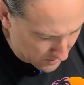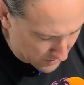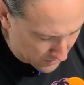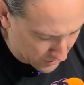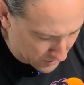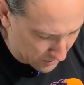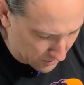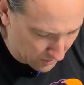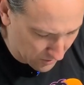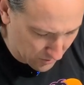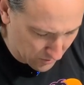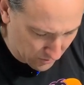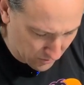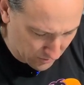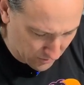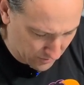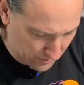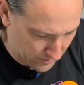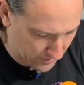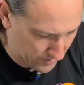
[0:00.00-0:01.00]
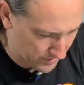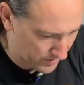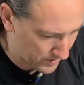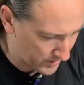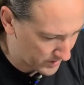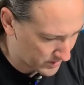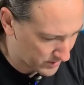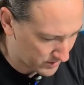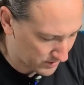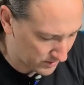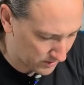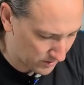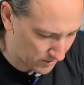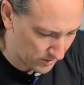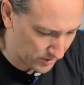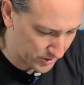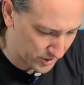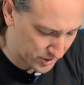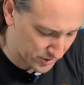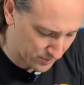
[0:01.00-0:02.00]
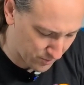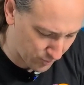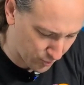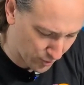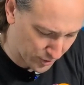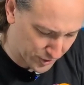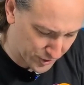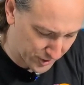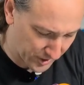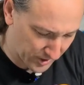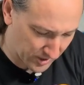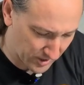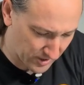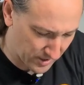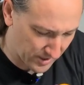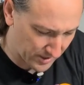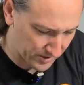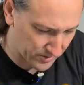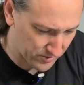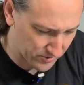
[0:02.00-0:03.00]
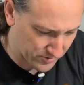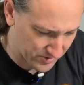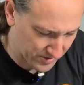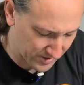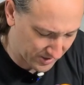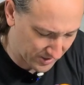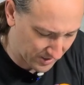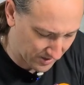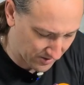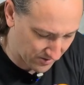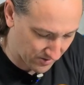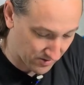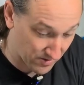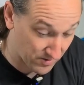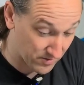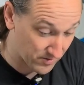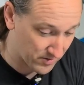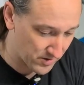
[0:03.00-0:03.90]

So it's literally just bridging connectors together.